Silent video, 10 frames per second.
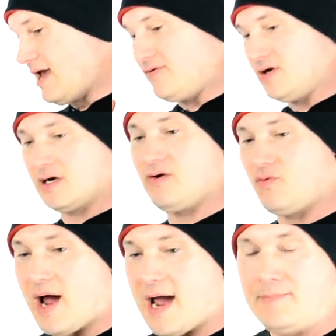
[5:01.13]
if you're gonna
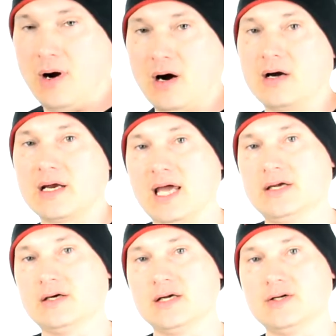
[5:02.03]
ride park and
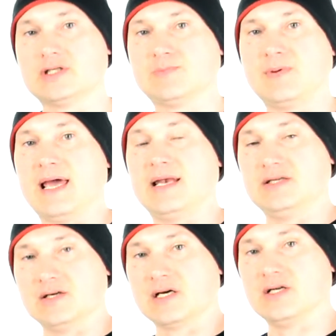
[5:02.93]
you're gonna do spin
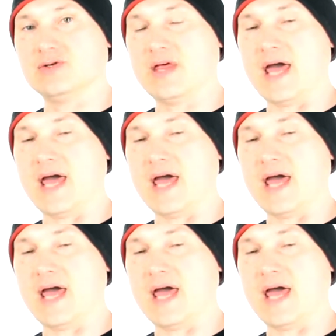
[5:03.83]
and you're gonna do